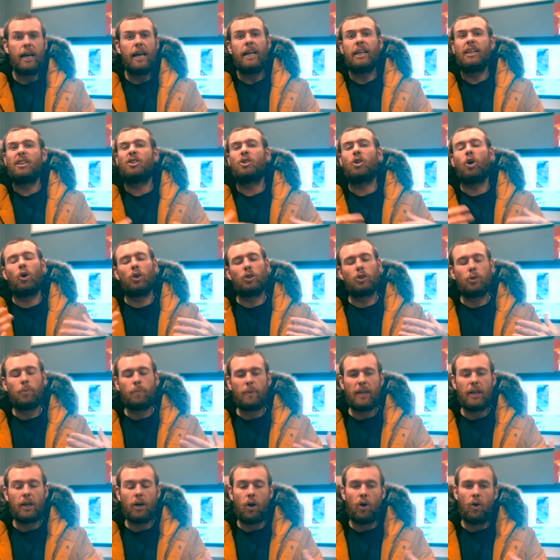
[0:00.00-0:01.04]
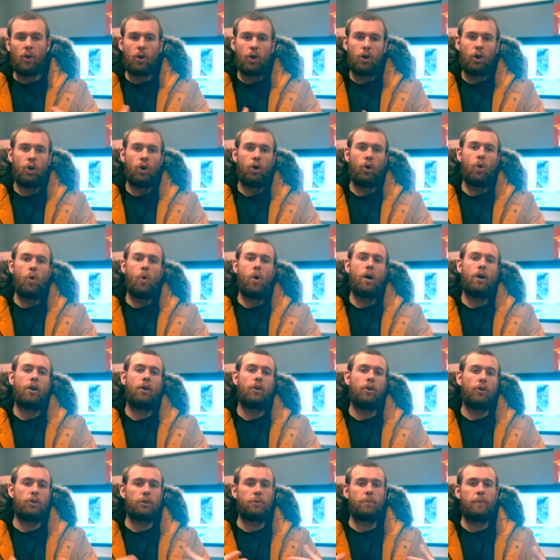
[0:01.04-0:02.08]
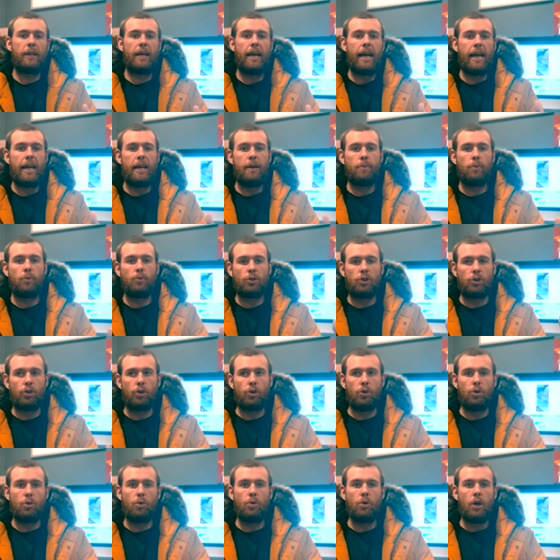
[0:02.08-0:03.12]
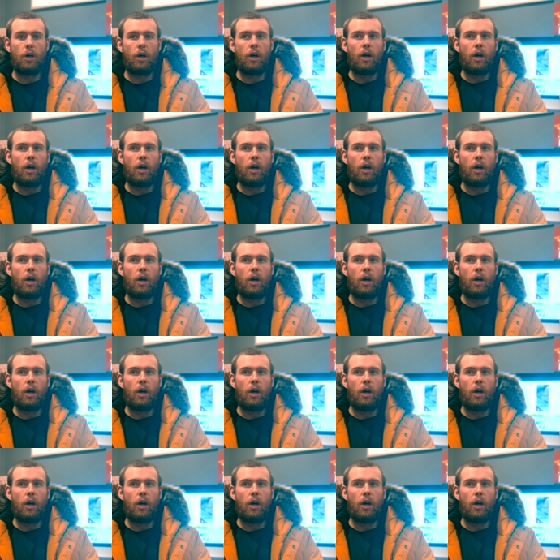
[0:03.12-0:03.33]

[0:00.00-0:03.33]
He's got to be on call and got to be able to